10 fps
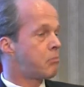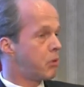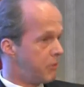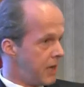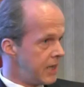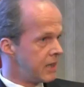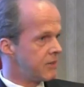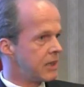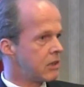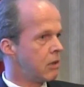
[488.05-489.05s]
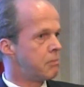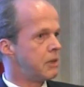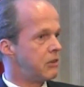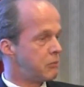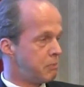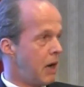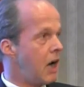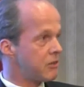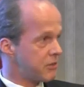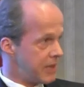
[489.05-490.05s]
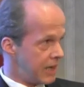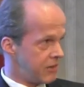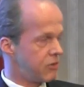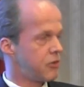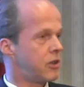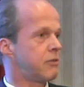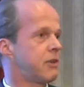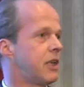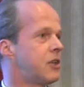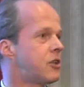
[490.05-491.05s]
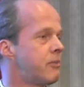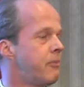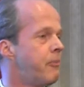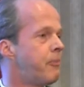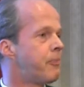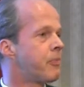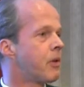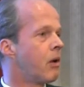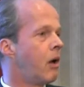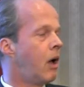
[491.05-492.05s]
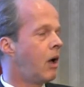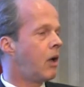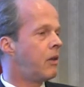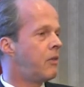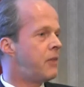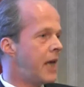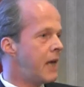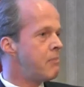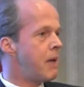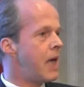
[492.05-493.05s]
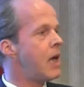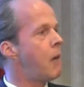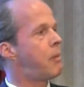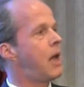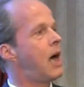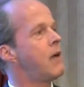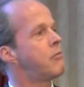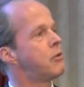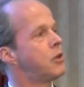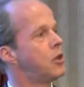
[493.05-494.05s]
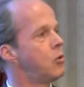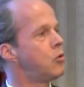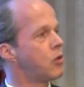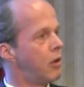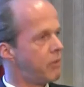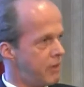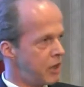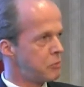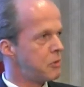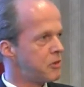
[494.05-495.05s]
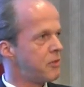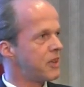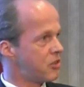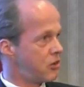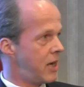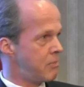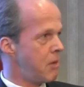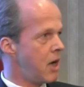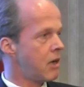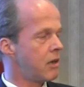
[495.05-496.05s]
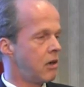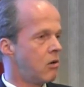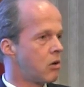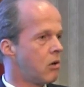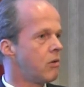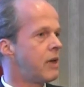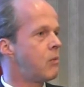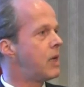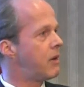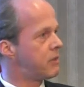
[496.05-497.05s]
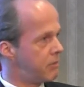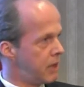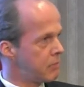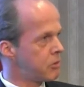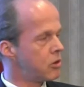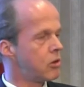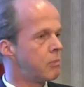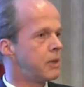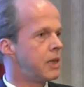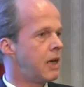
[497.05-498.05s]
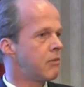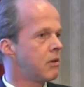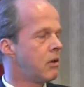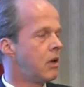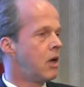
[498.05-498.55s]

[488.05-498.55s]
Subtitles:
Provided that companies pass that certification, they may apply for the use of a very specific trademark and logo that we have developed on European level,